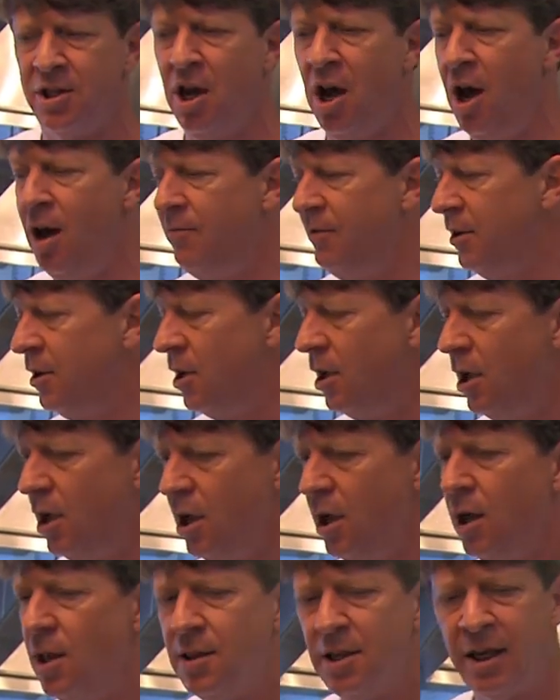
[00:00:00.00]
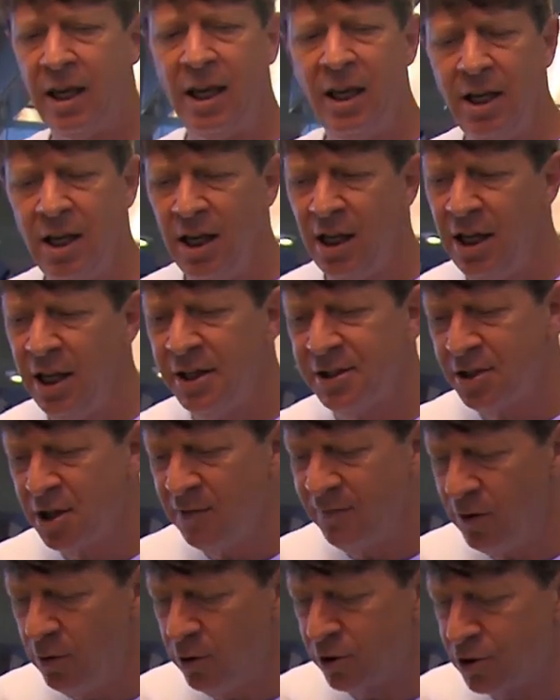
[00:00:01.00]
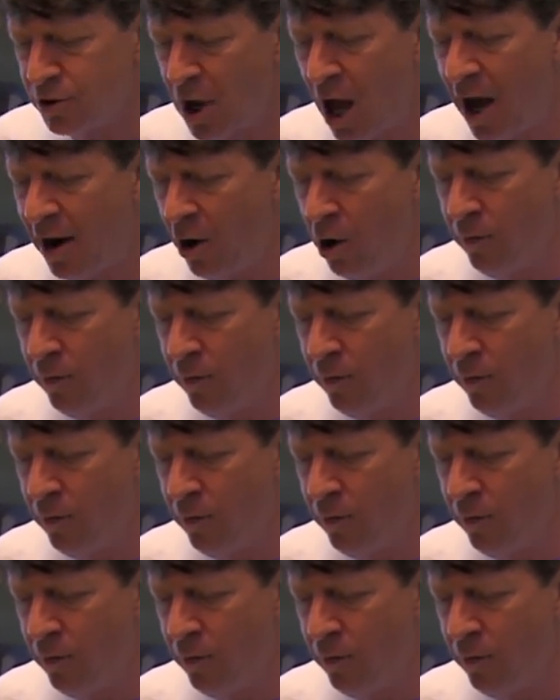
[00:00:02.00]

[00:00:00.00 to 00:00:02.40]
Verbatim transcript: in the oven. The key to any seafood is not